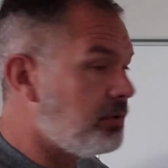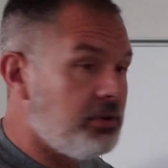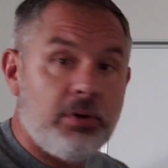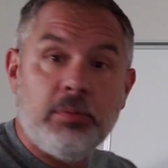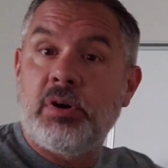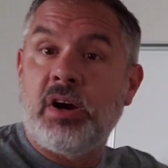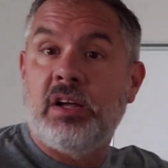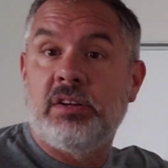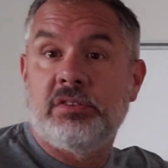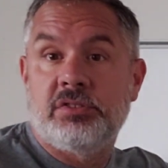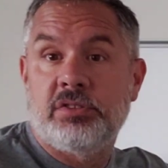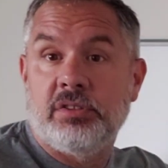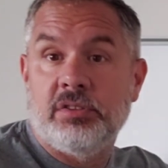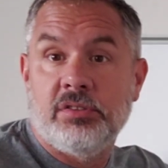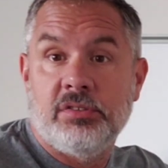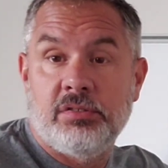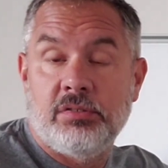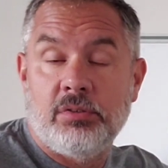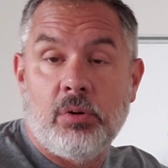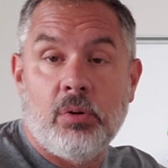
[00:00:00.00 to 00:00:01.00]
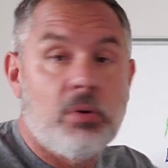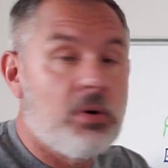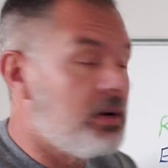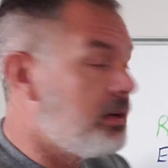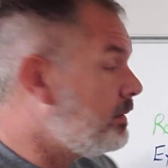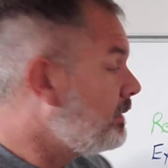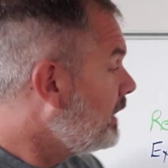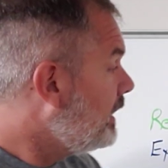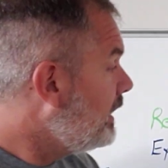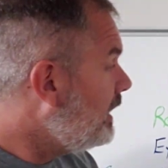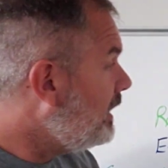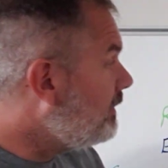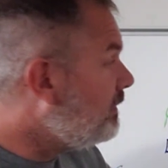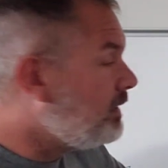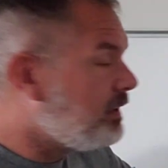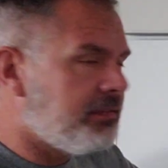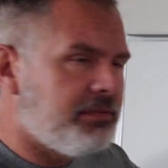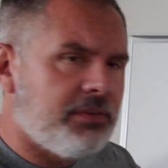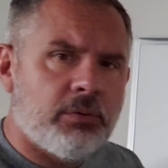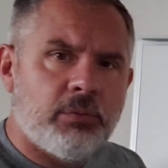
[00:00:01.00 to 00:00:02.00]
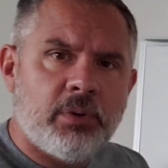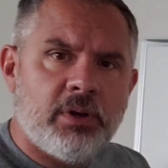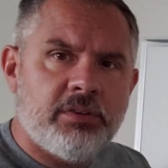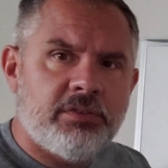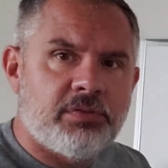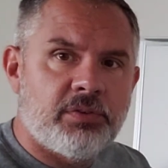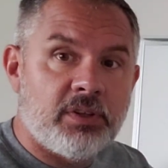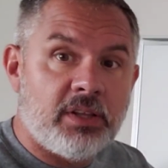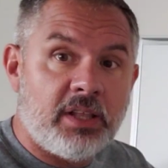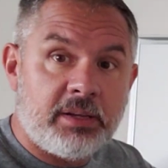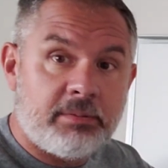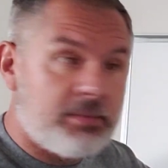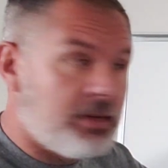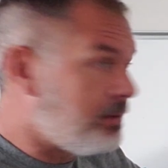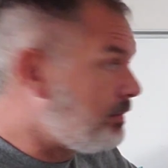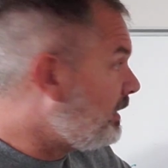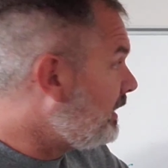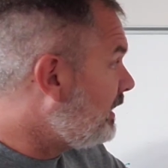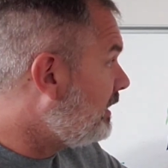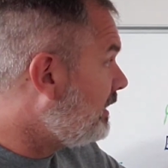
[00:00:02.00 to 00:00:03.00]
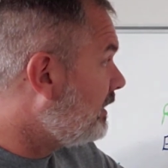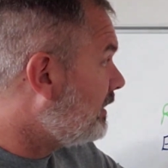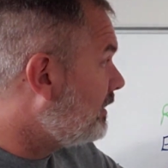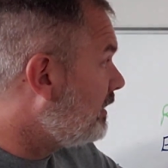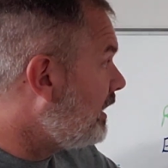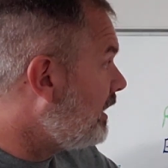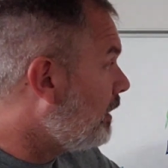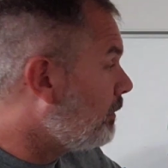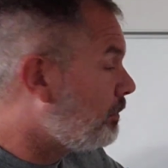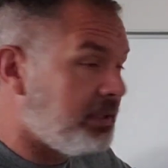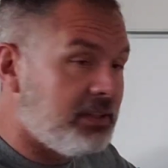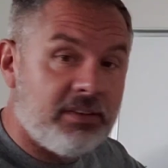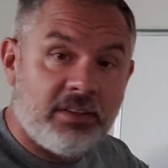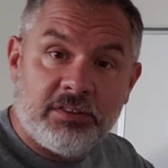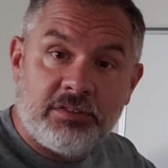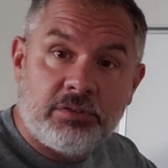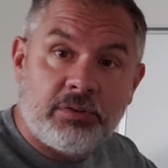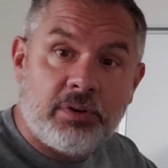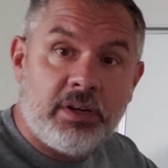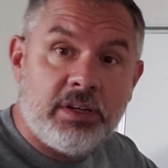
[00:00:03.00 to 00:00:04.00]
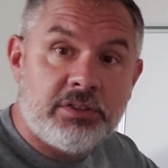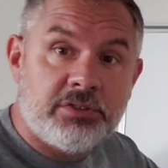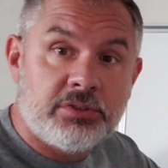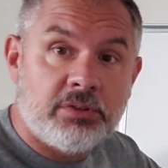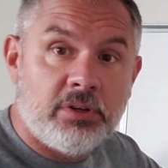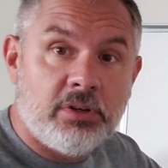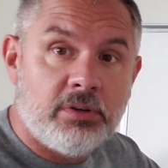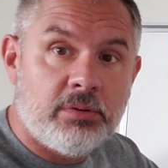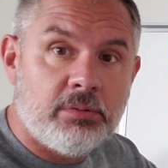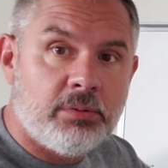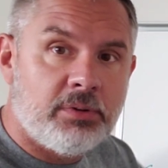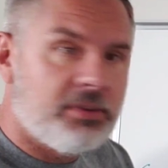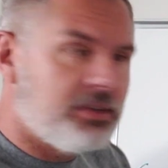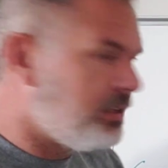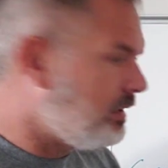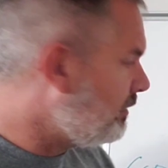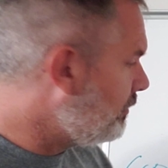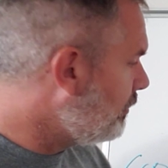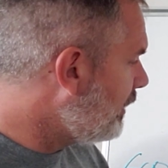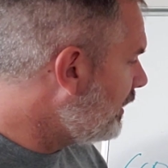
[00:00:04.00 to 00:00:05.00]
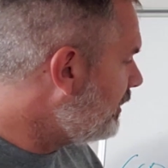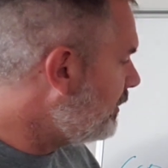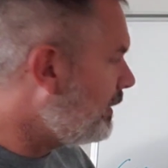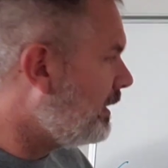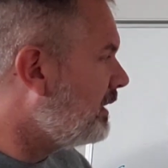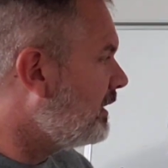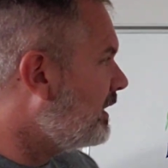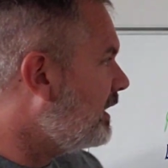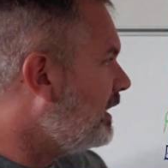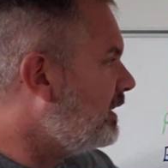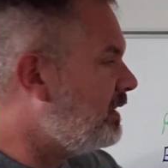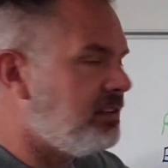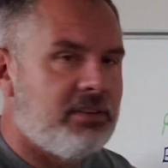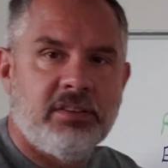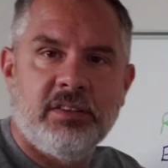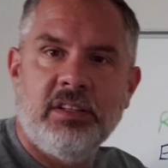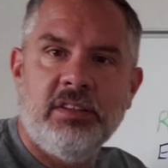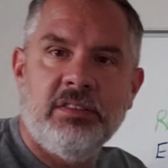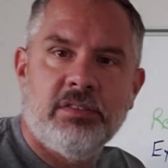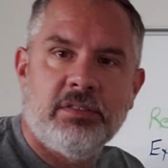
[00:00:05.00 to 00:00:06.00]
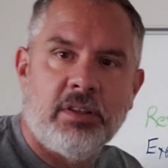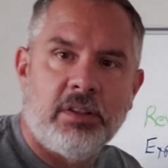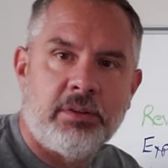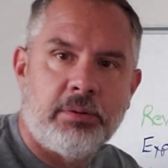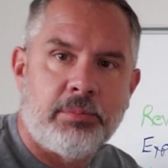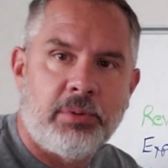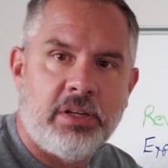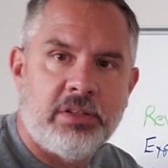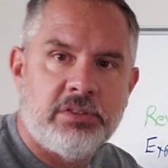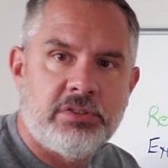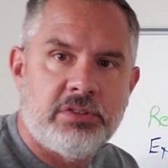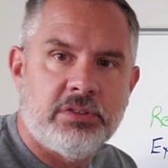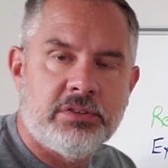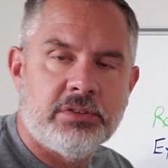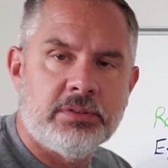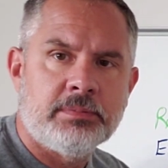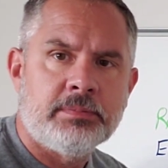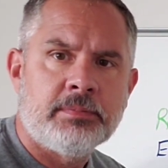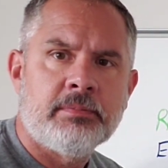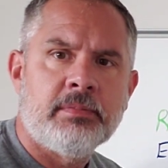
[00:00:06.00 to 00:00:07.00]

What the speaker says: new branches. Or even if it was for like maybe helping this branch grow, well then why are you allocating to these other branches?